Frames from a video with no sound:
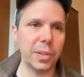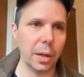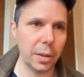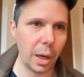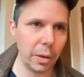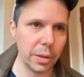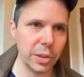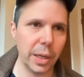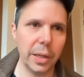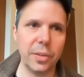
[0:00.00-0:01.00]

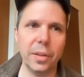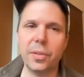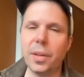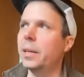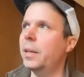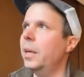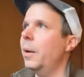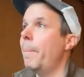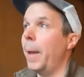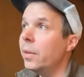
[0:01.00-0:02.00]
ontology. It's this idea
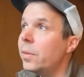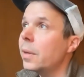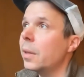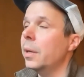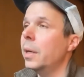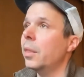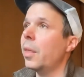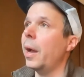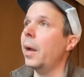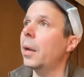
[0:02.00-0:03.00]
basically
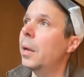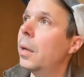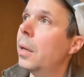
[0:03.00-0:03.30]
that